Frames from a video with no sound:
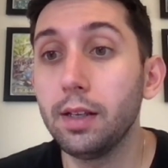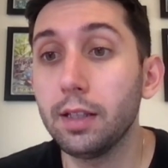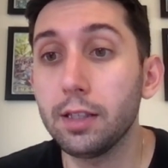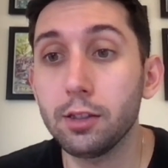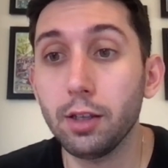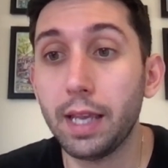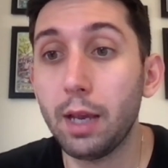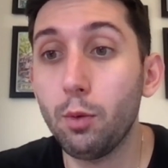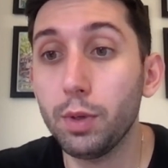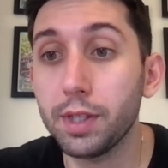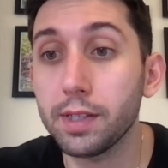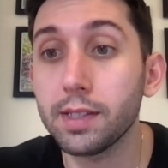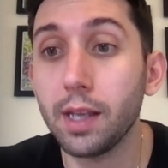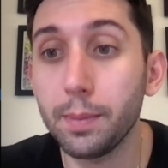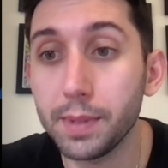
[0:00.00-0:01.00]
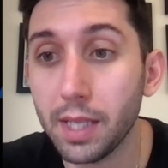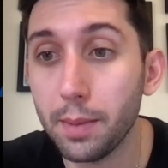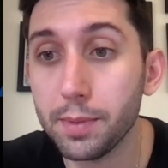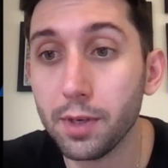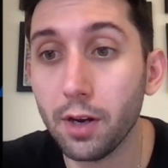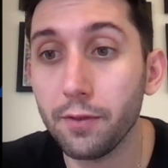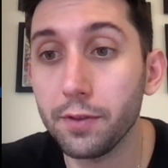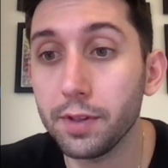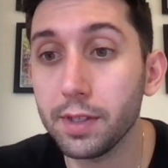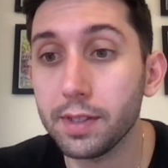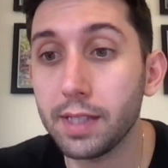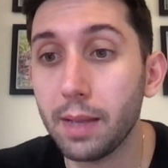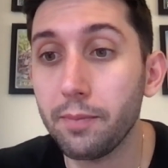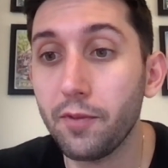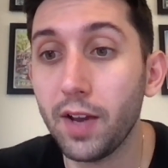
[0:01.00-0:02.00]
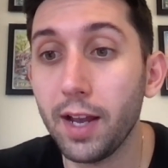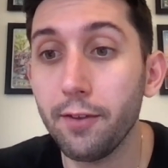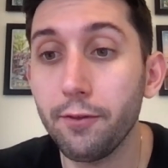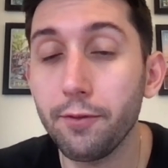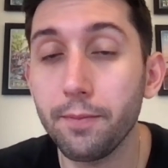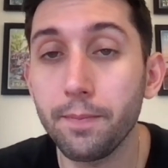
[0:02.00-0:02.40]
Let's look at what the sub steps are for this step five.